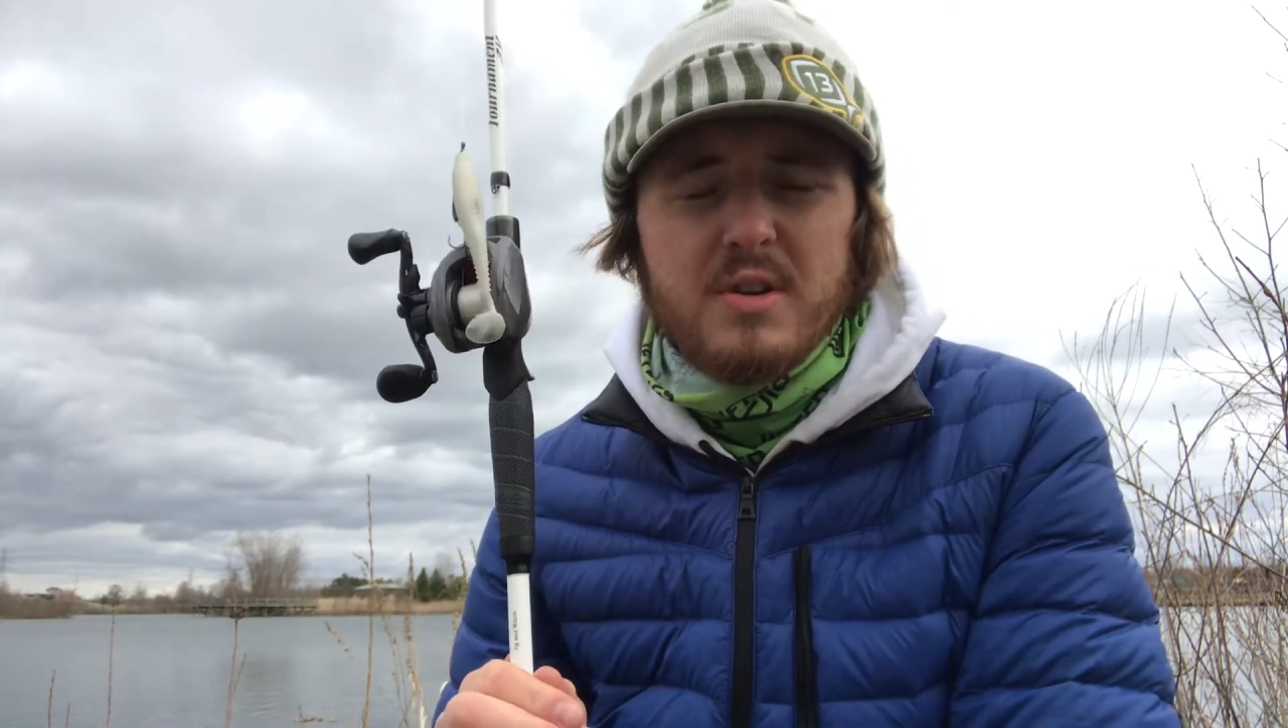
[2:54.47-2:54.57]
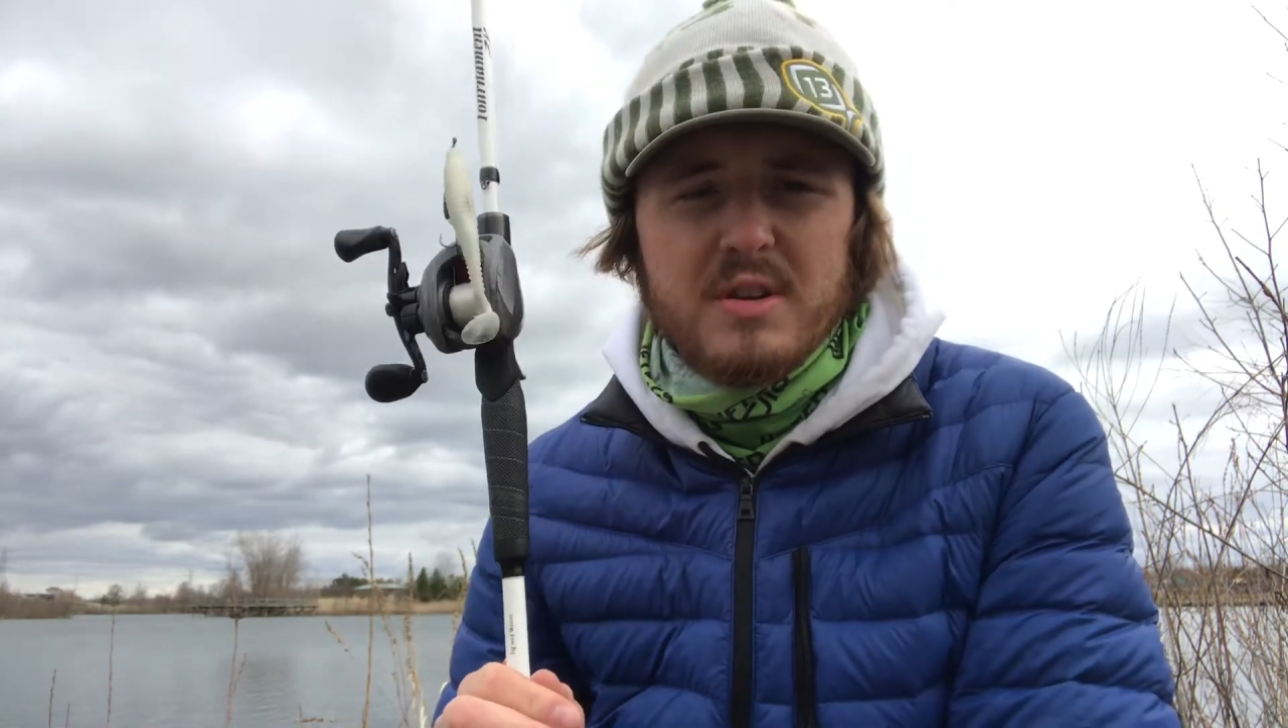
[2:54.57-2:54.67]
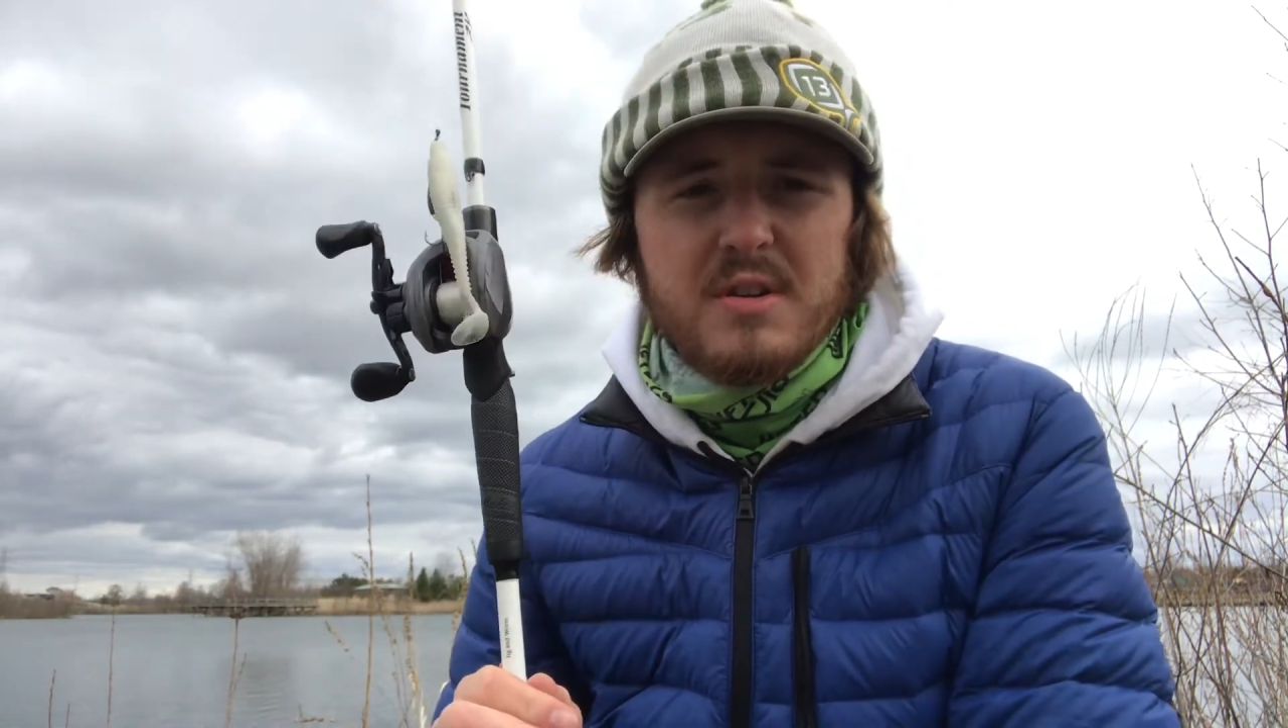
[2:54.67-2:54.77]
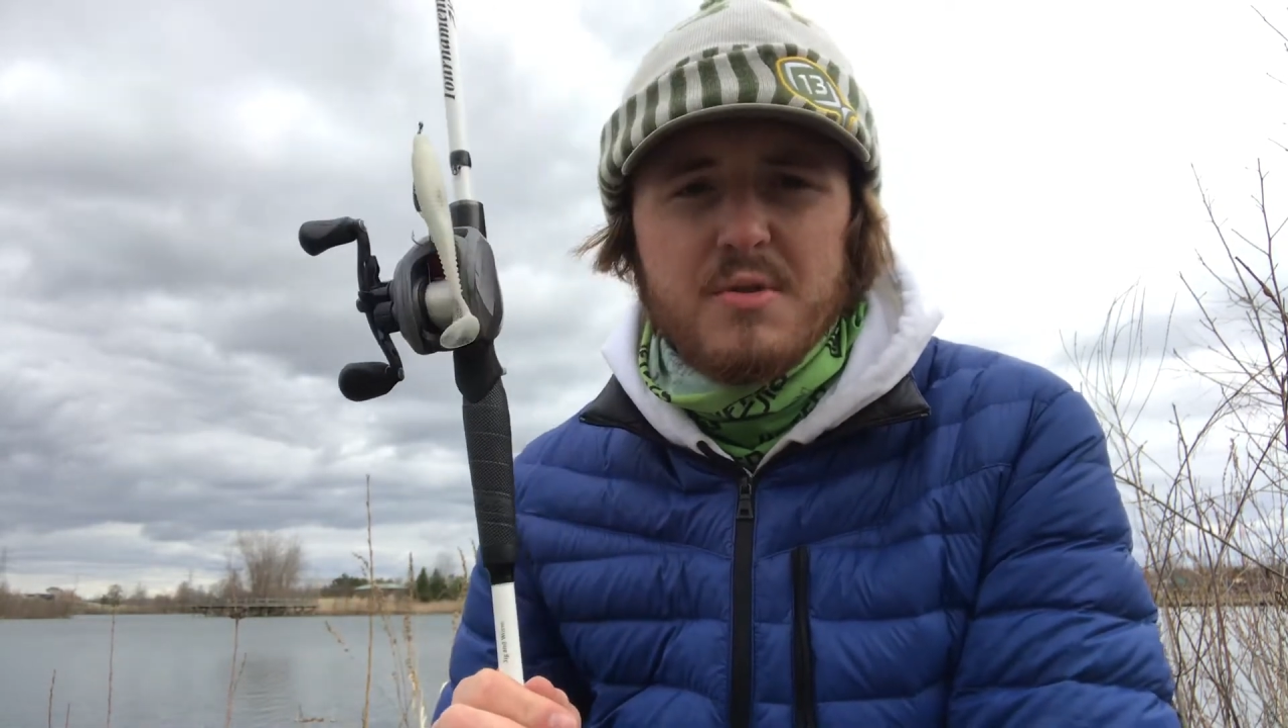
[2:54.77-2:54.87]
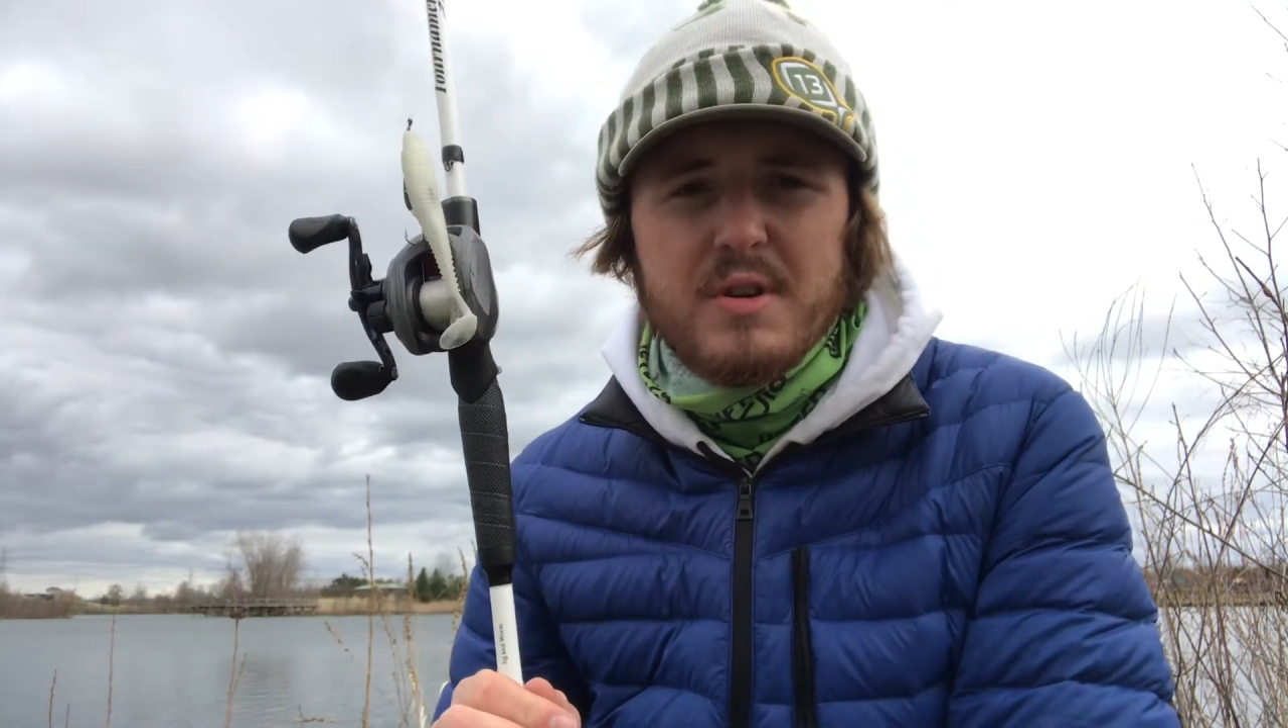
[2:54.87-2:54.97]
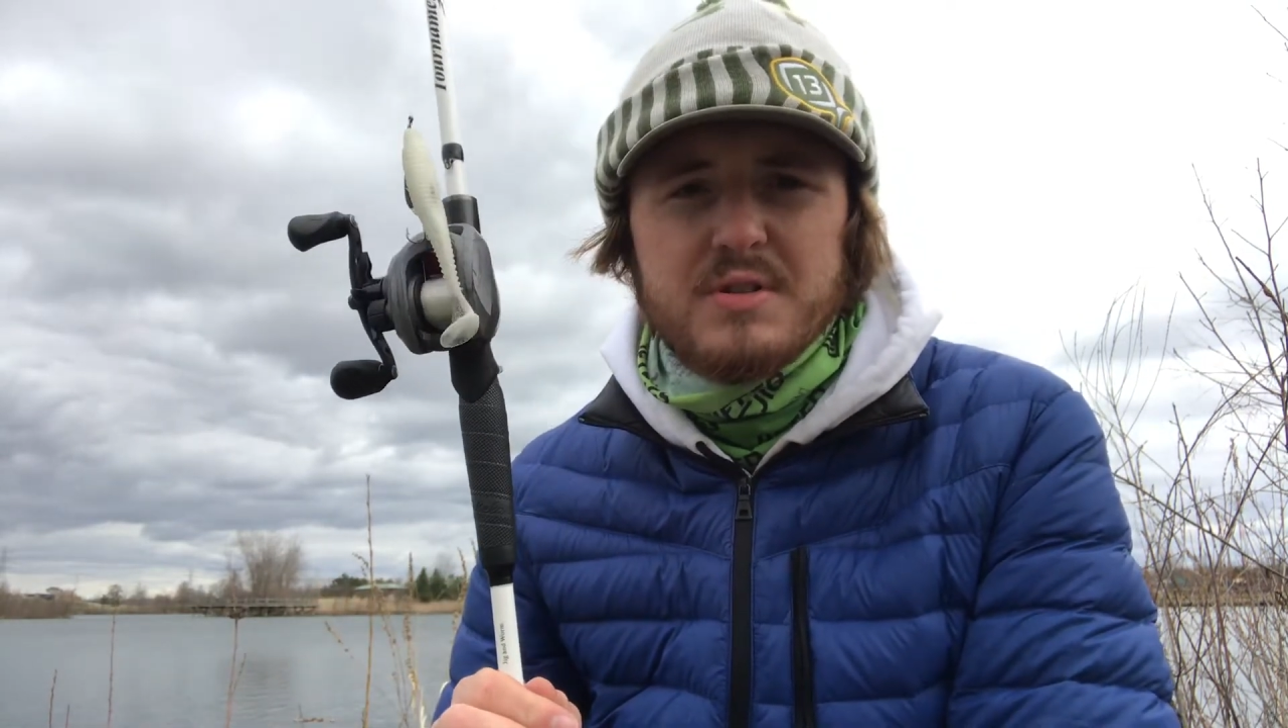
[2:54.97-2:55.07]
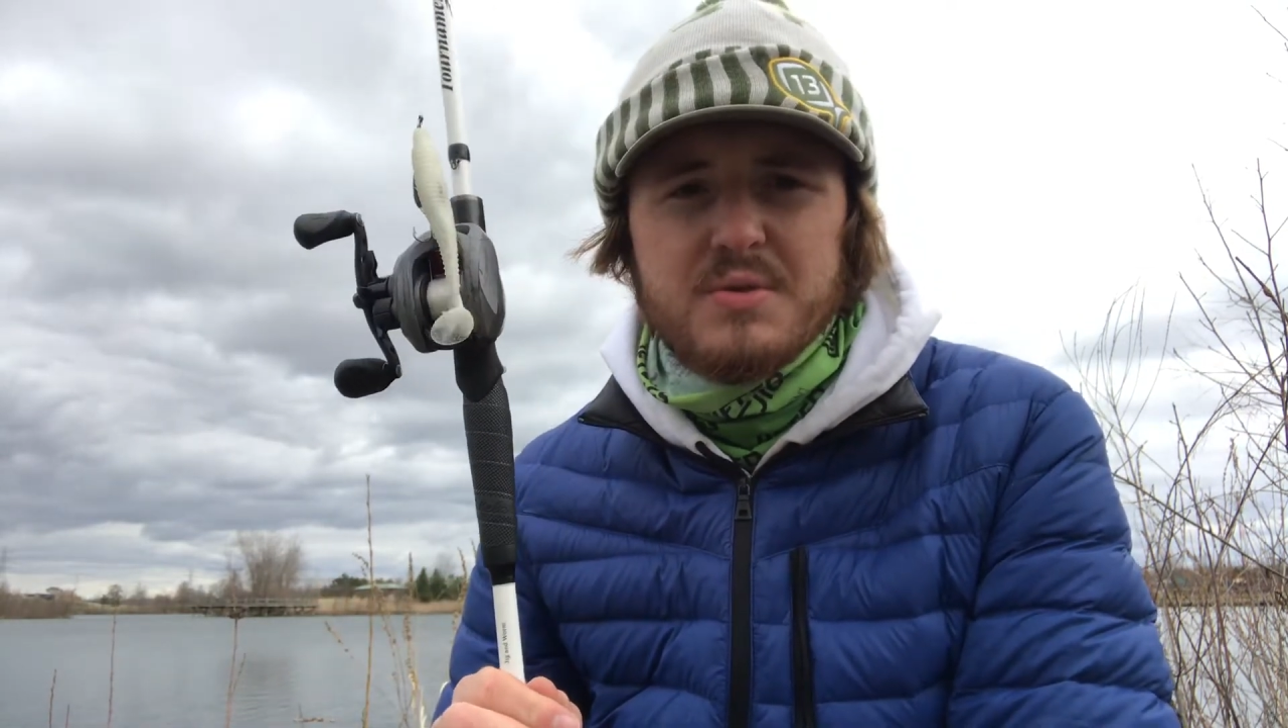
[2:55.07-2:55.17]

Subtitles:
gear ratio